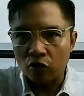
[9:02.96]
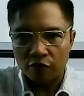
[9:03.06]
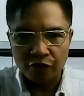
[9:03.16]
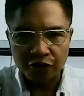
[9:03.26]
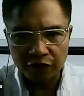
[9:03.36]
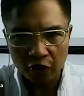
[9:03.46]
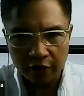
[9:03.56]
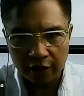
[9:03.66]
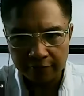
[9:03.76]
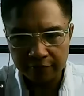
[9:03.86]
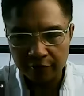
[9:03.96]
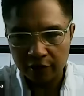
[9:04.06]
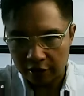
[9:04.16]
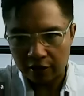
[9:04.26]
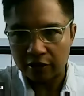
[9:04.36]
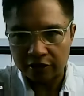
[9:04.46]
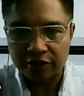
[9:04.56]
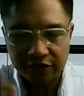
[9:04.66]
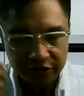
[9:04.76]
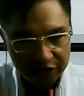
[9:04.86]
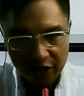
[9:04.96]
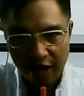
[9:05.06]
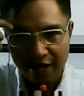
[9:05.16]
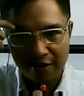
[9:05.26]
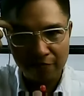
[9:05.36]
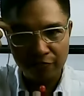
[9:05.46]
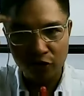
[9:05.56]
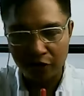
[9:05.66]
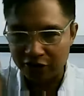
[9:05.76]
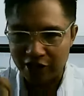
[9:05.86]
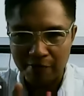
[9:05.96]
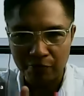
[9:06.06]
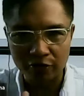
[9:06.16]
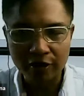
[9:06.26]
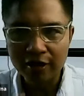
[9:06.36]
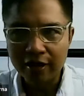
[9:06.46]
First of all, since I am your example,